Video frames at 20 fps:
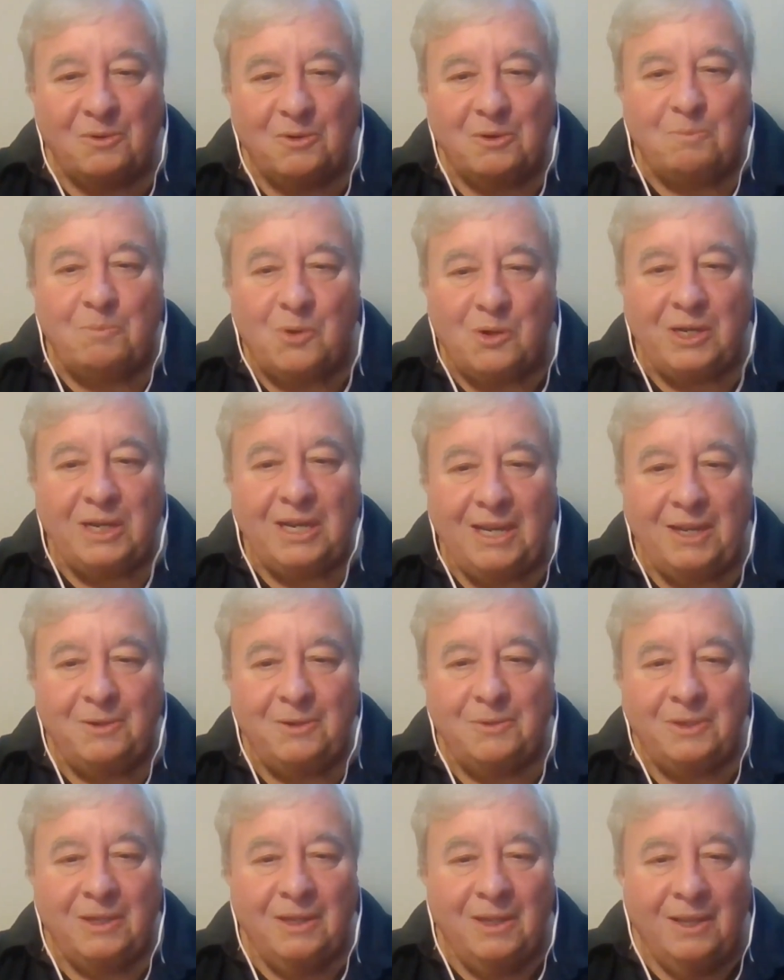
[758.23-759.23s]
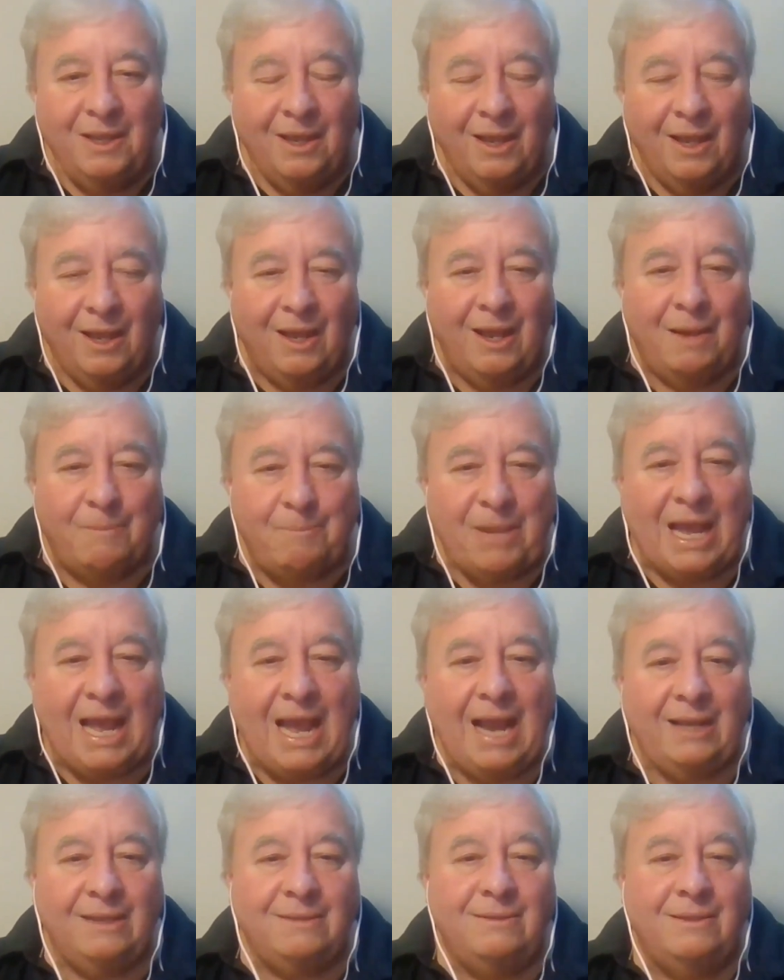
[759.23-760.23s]
We're putting out a
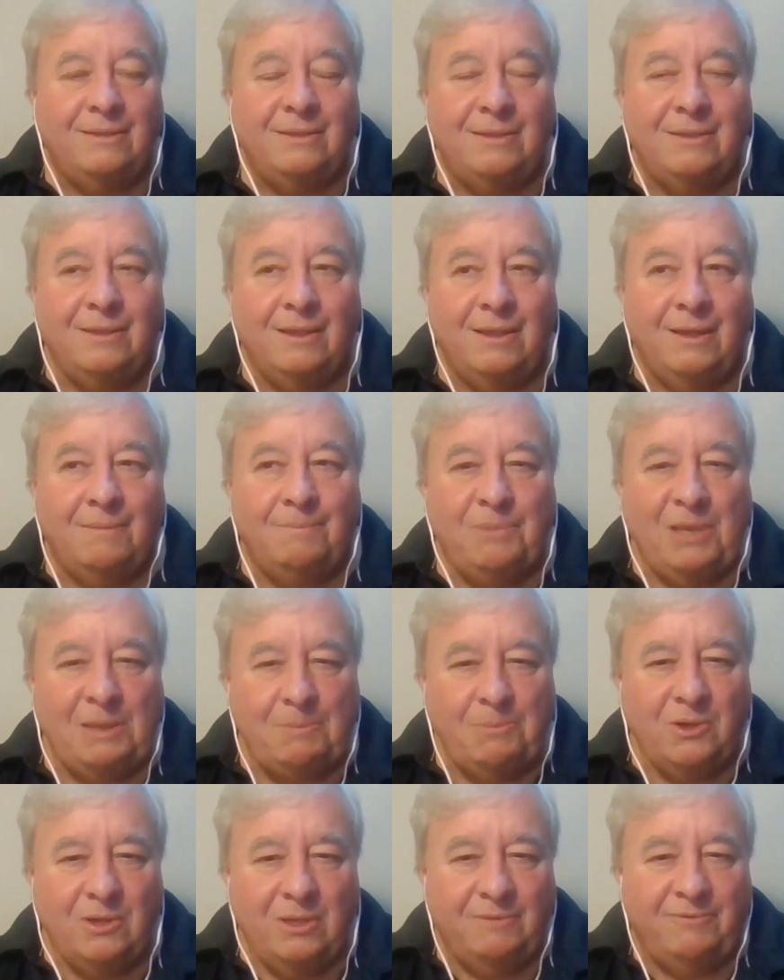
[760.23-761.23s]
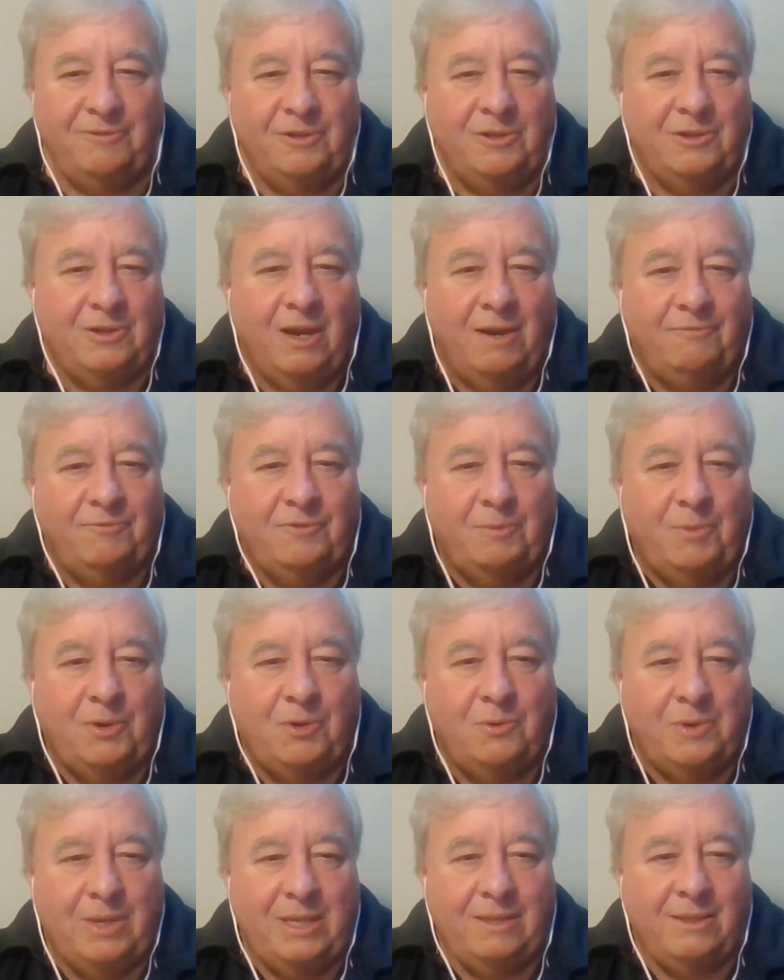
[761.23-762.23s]
pack that people can feel
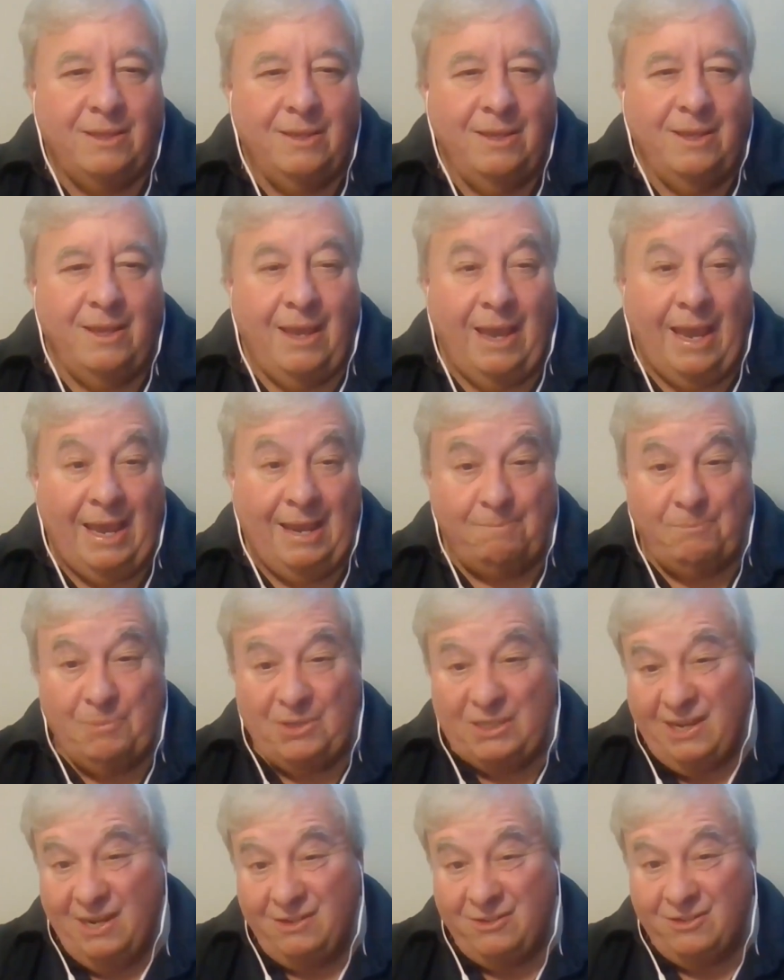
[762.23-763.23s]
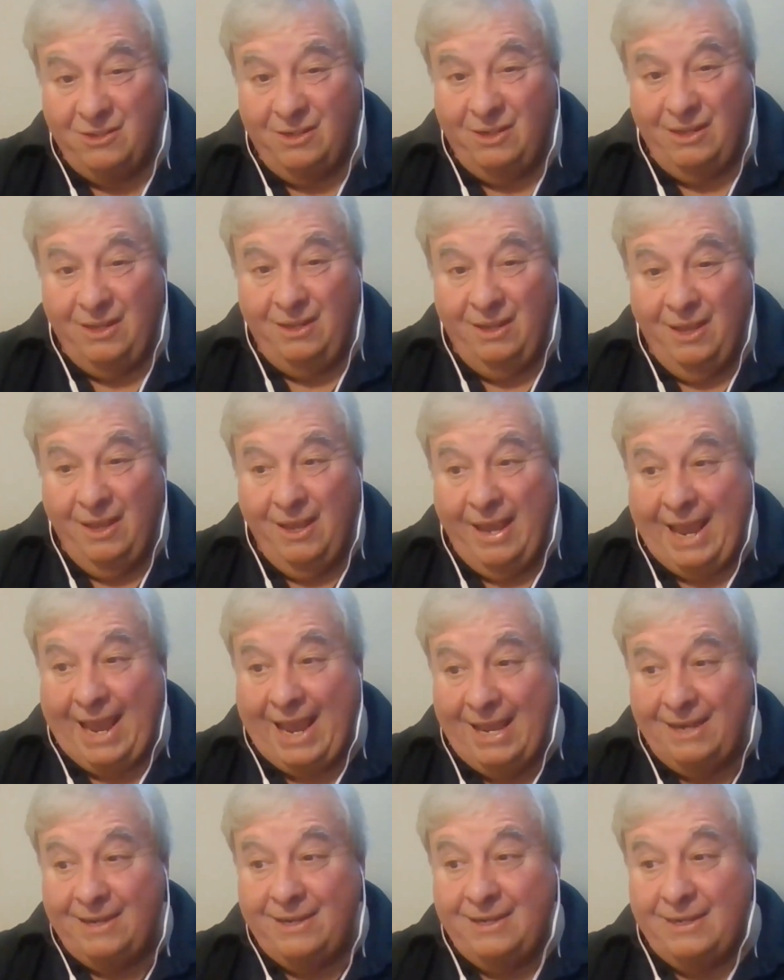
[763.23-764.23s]
comfortable with, and potentially
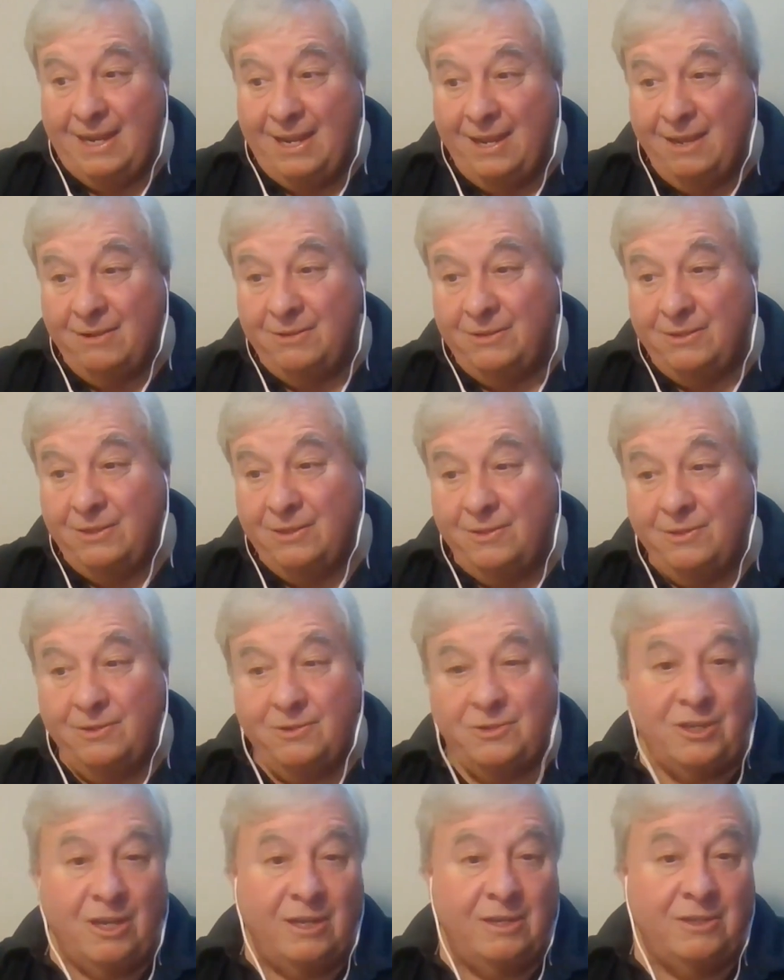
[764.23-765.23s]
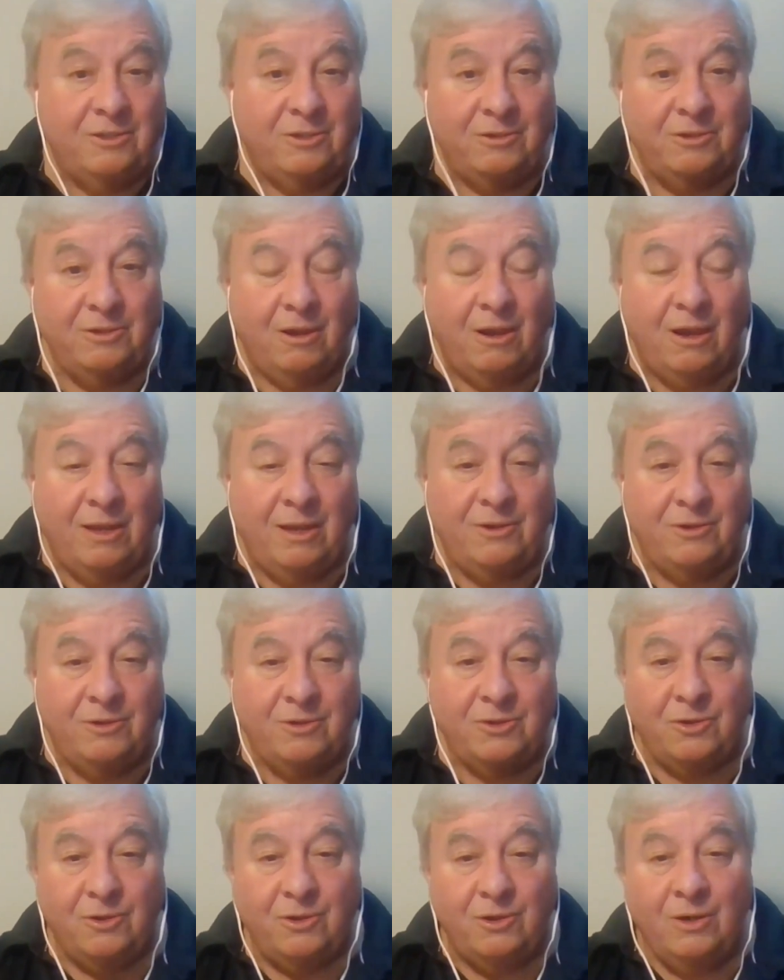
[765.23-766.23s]
hand it down to their sons or
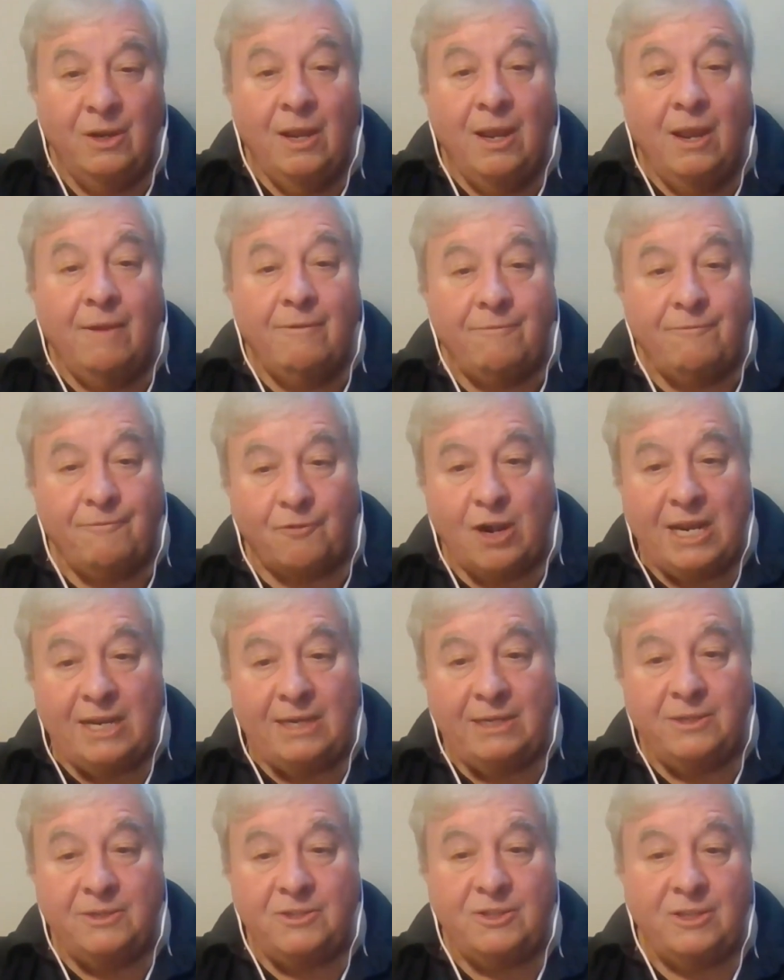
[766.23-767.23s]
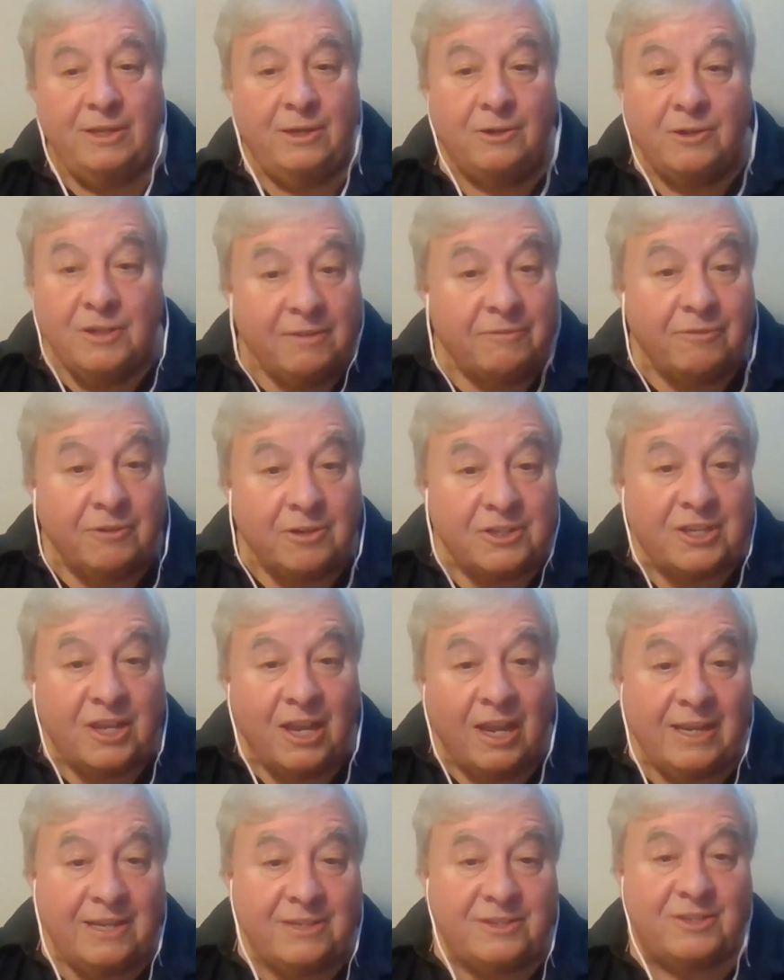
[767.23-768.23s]
daughters or friends that are different
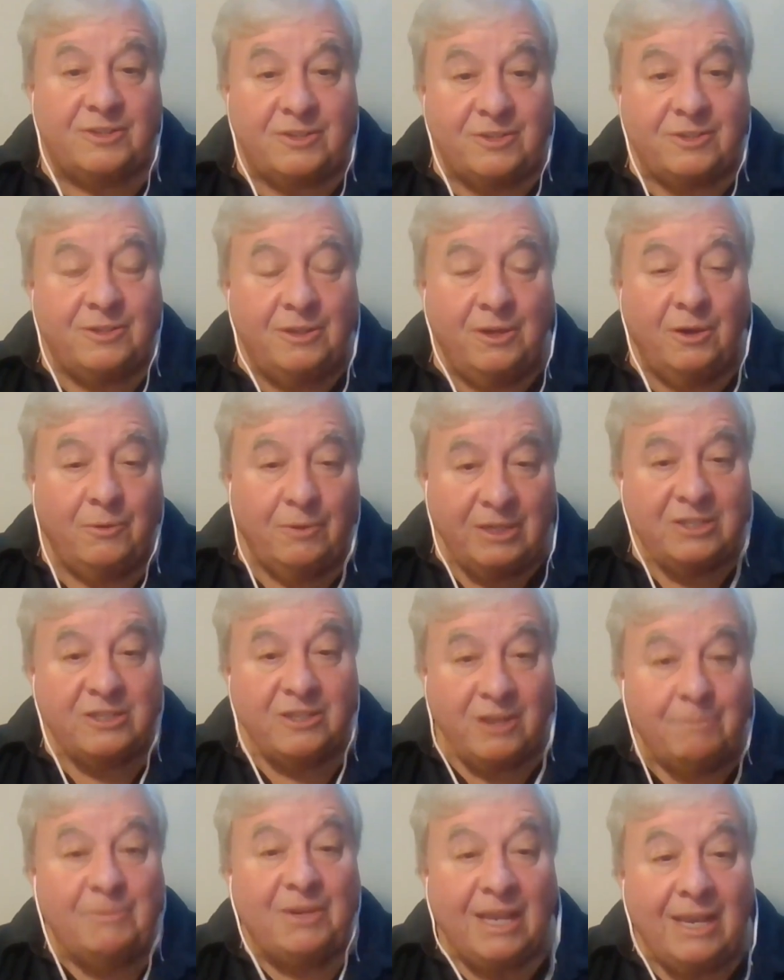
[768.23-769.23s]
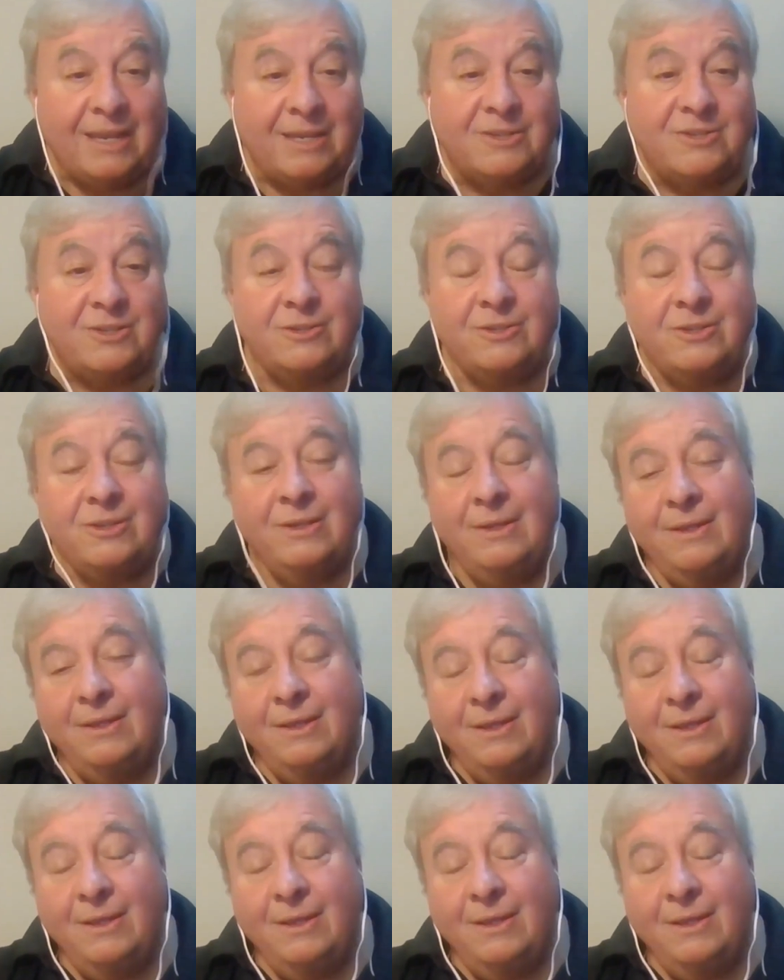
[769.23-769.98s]
sizes. In some cases,